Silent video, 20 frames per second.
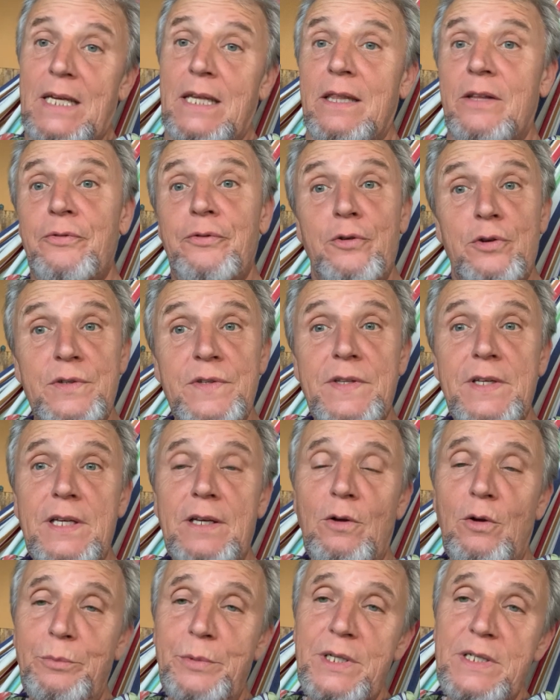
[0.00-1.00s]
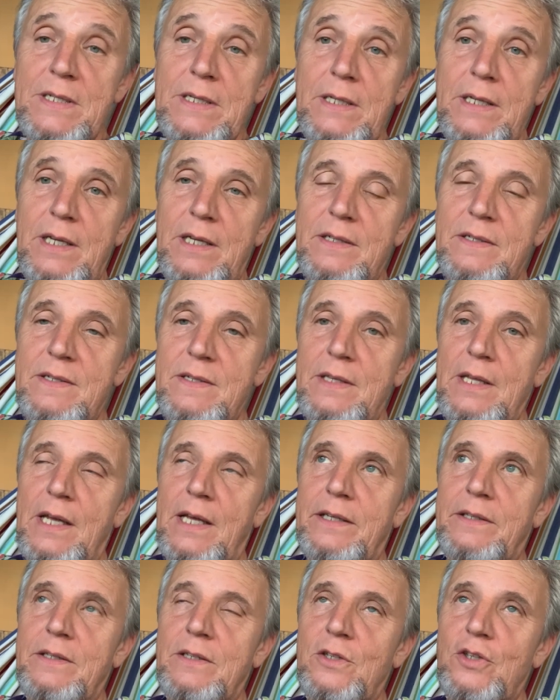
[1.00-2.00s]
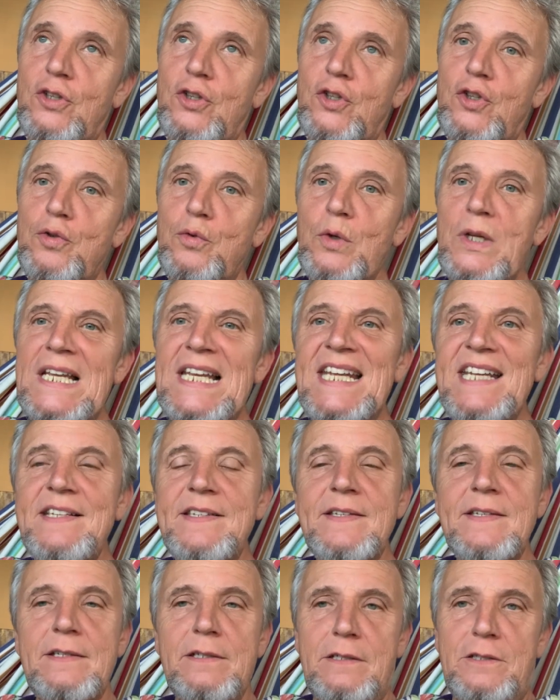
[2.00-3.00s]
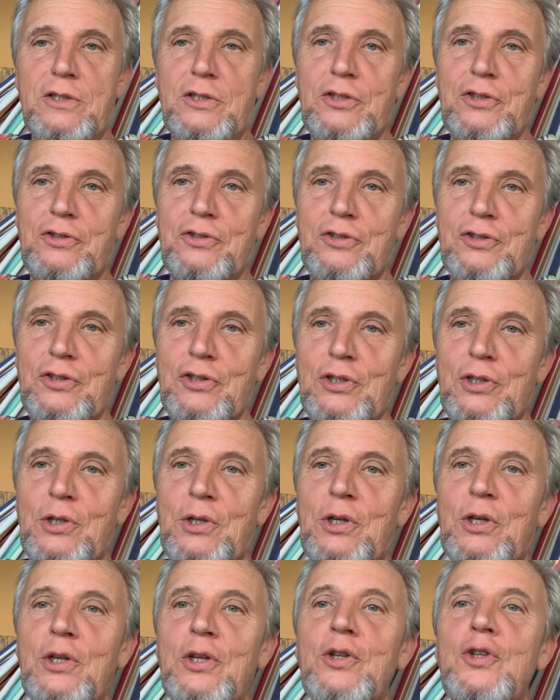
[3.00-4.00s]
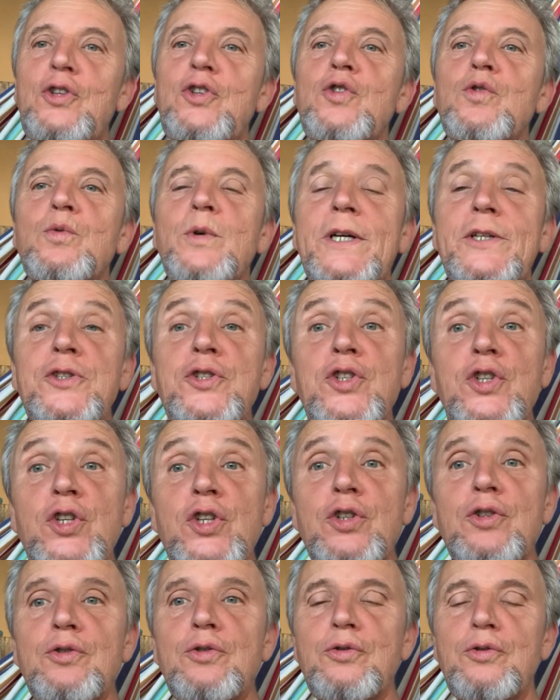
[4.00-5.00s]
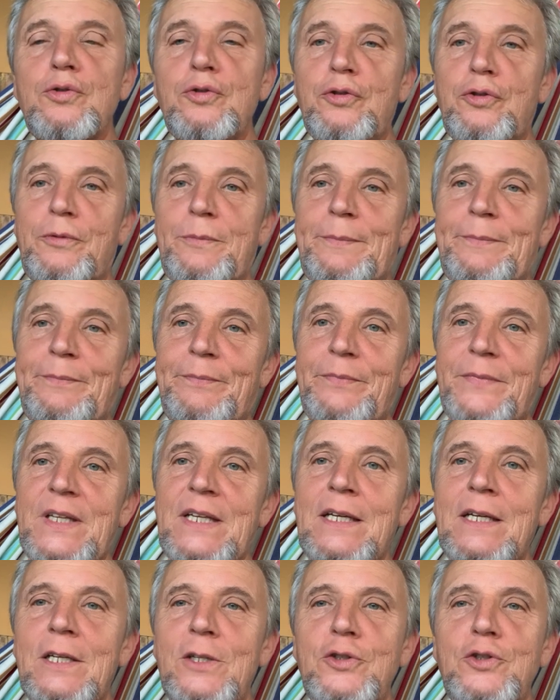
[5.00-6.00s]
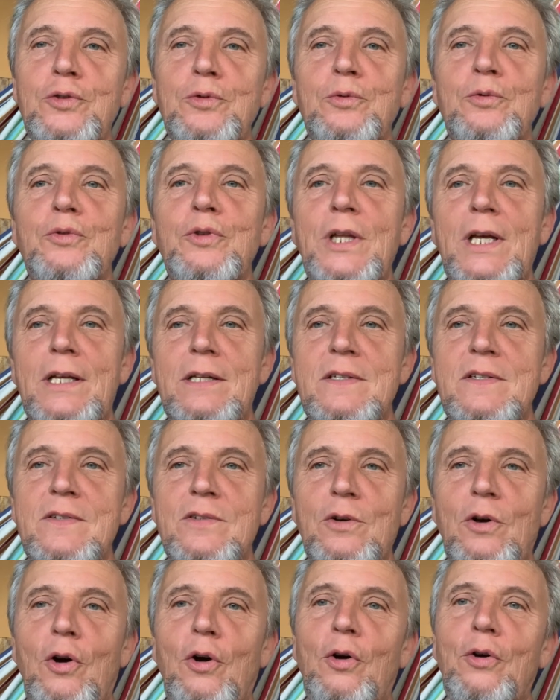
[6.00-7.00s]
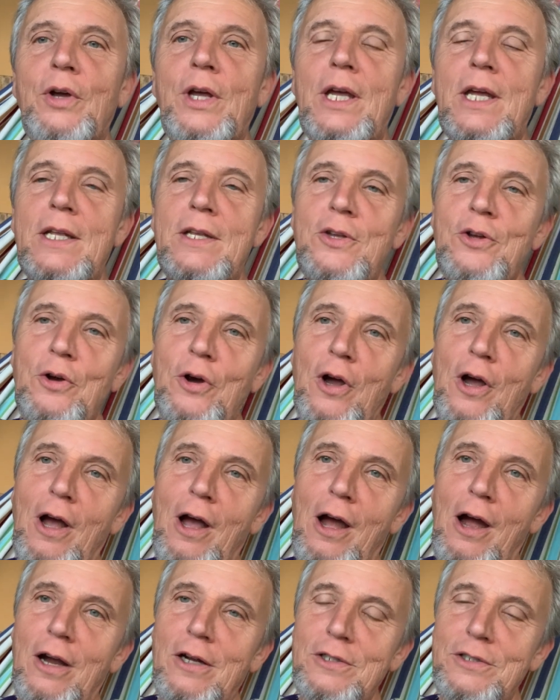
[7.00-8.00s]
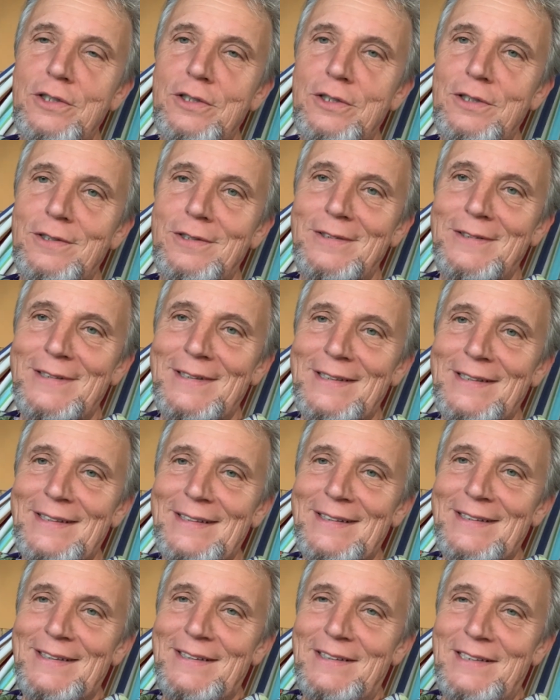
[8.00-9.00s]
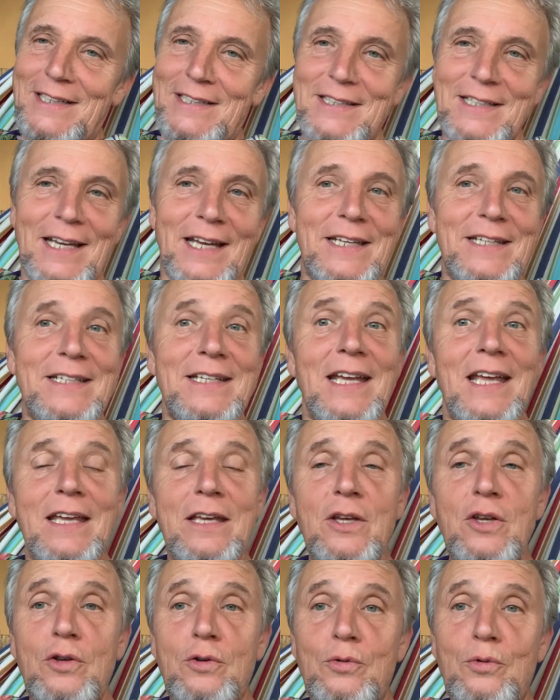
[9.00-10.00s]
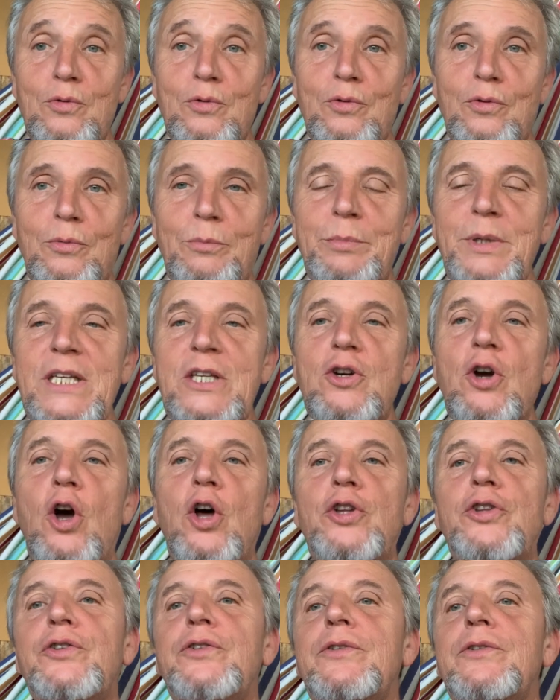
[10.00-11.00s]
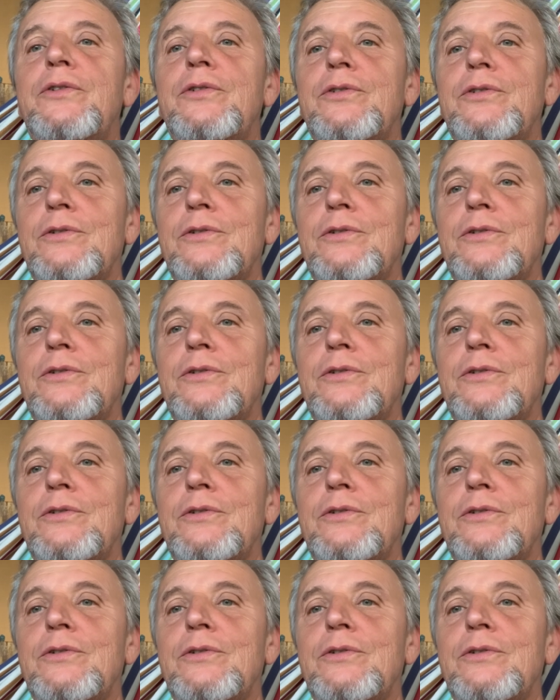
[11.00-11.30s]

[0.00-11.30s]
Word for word: The first thing, obviously, is that you listen, you attune to that song in your heart that can take you beyond